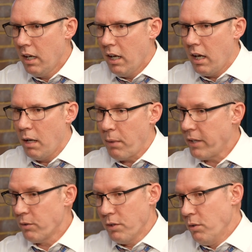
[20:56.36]
I
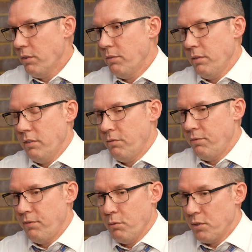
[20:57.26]
don't know
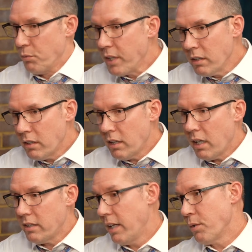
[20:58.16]
if it was real or
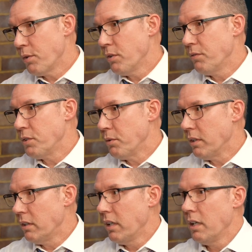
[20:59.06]
not. They don't know if it's real
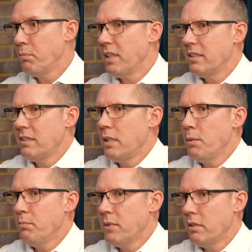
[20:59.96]
or not, but it
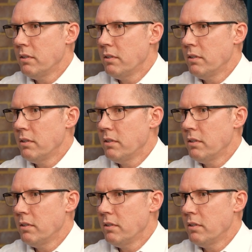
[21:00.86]
seemed